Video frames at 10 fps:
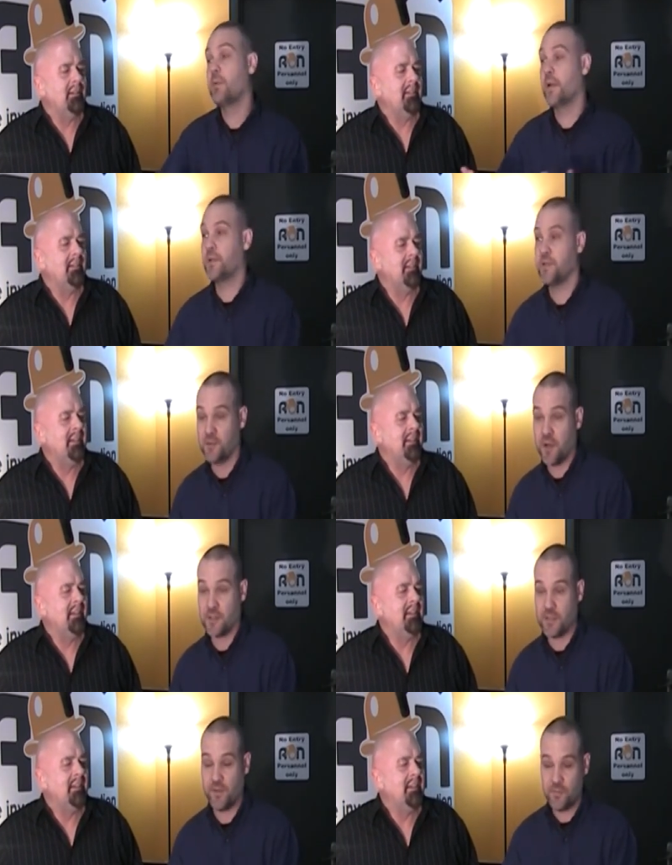Speaker 1: bring it to
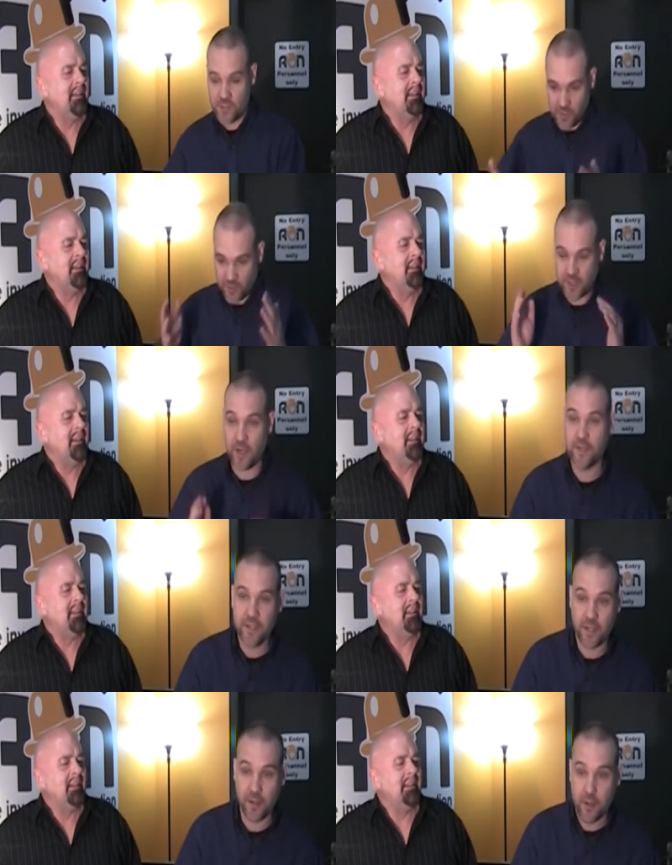us. If you've just got an
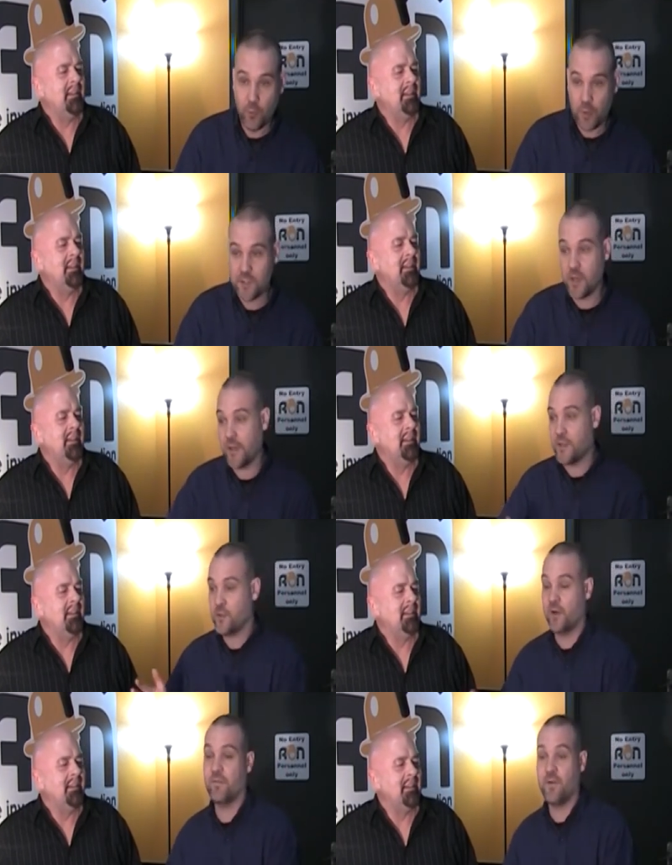idea, we'll turn it
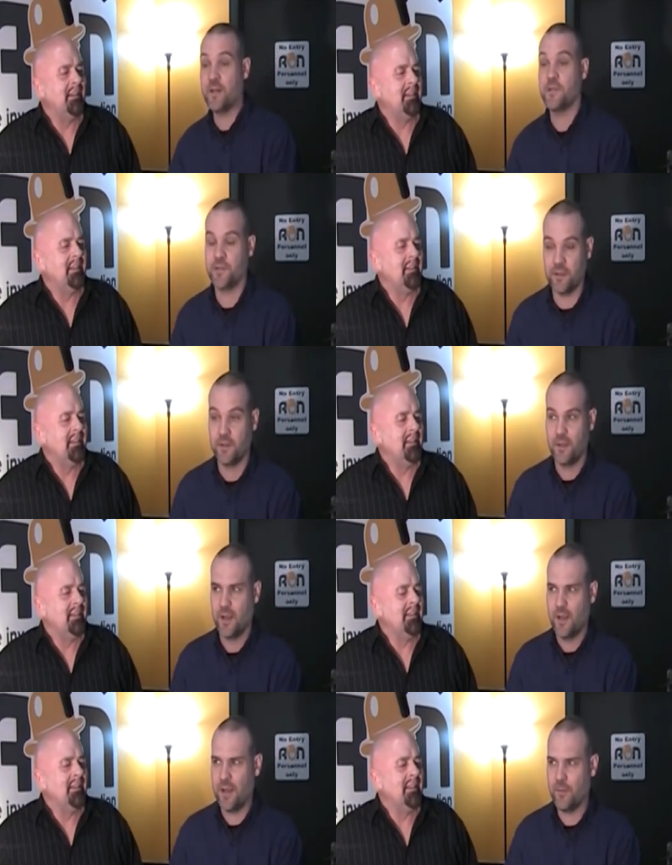into an invention.
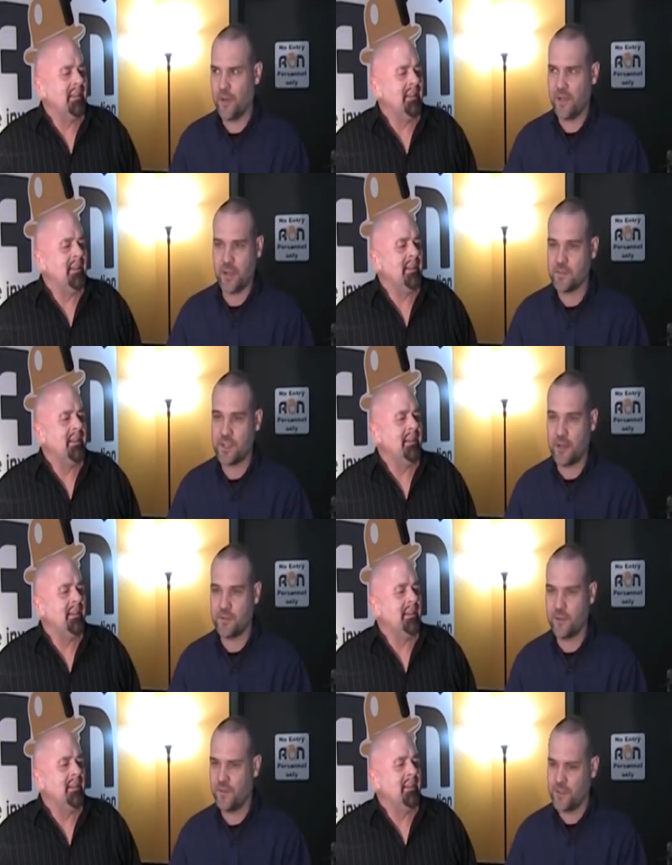And really, it comes down
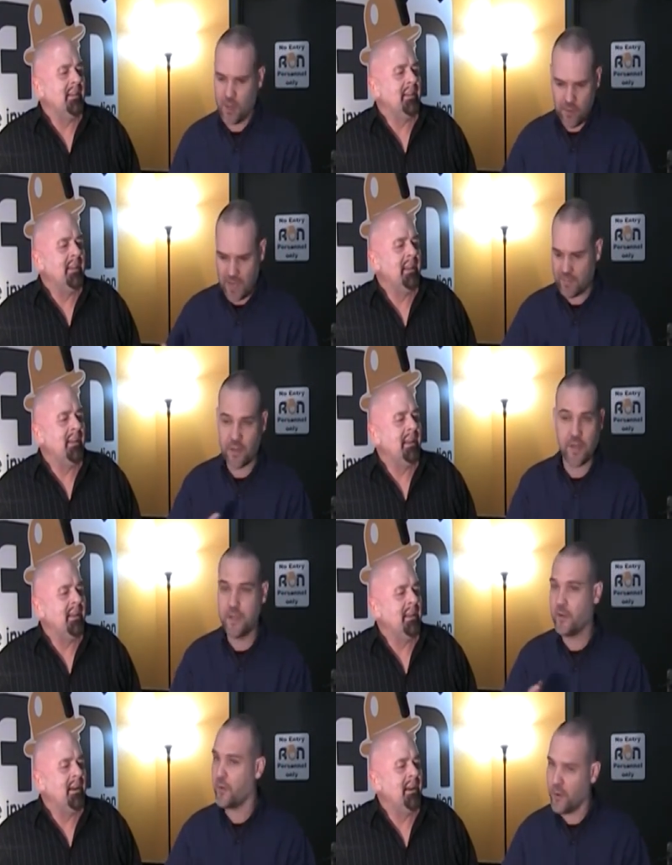to if you don't have an
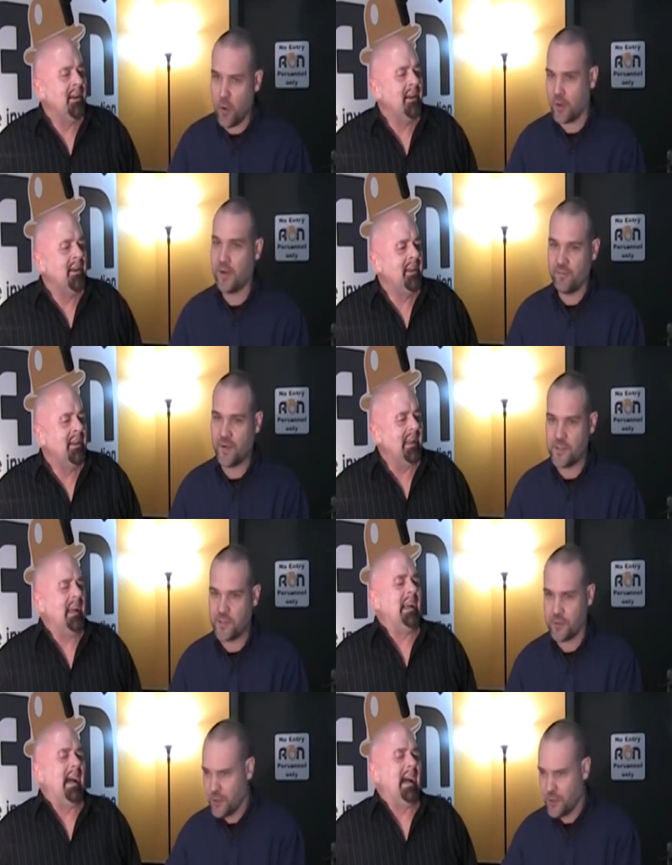idea or, or an invention,